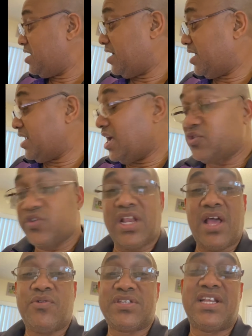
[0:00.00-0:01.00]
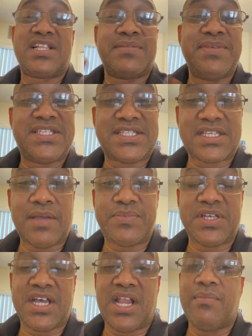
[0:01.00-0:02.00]
And actually I was a little bit
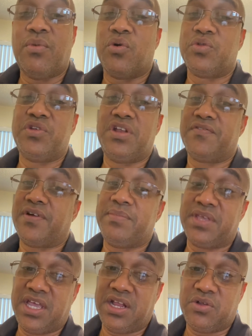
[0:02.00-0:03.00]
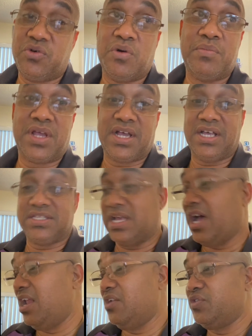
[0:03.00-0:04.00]
skeptical about doing it from the get-go because
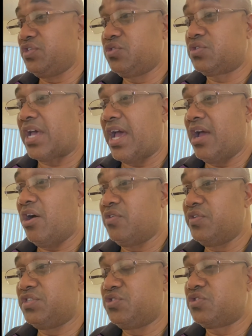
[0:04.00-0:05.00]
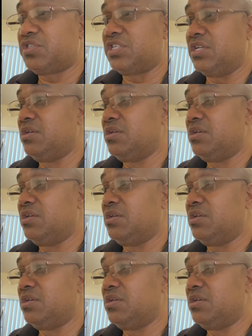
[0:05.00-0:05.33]
I always used to see